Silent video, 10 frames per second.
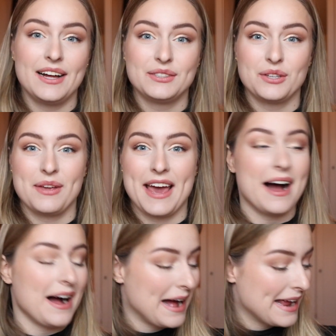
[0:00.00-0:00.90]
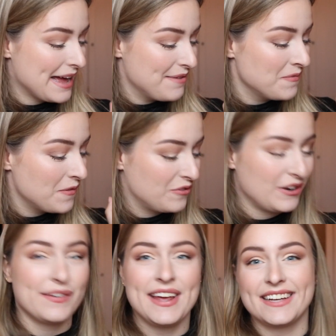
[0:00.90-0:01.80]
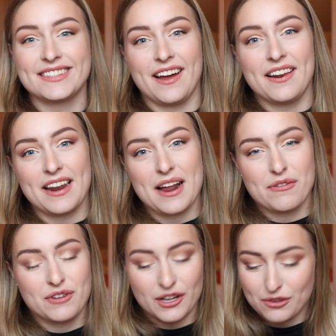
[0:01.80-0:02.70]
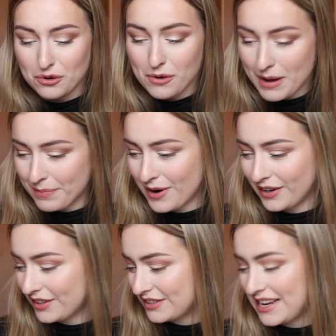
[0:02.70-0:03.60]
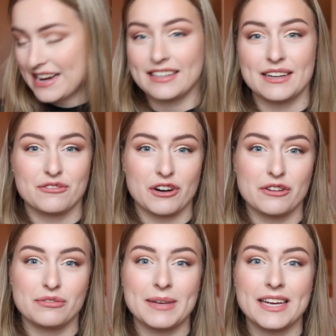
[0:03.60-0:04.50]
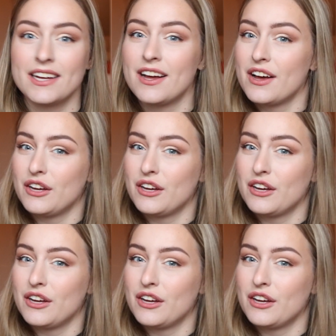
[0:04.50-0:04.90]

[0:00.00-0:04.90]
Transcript: So yeah, I am very excited and I've got all my products laying in front of me.